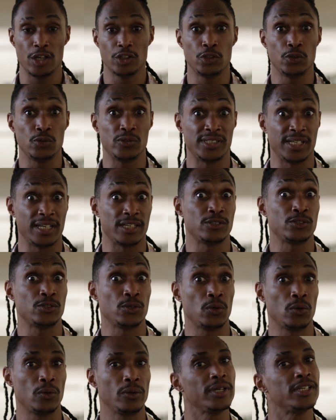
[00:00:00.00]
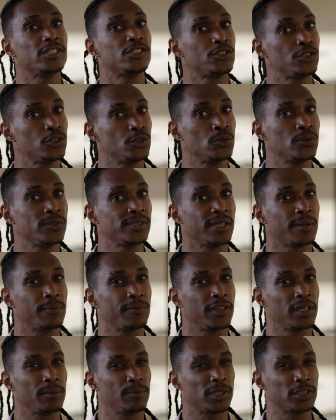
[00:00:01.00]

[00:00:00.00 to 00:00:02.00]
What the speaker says: To say so is to do something,